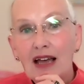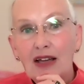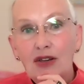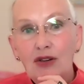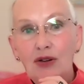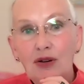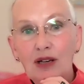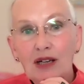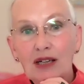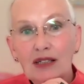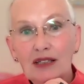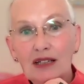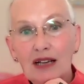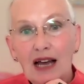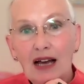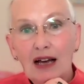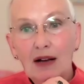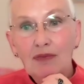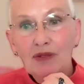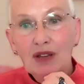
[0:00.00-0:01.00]
You
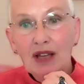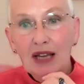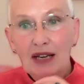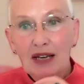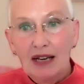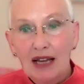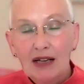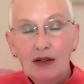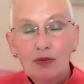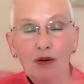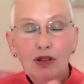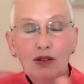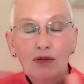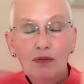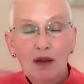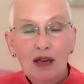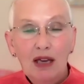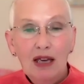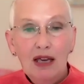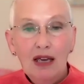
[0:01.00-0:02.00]
can connect with
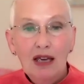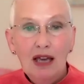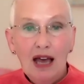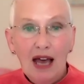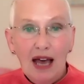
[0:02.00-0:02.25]
me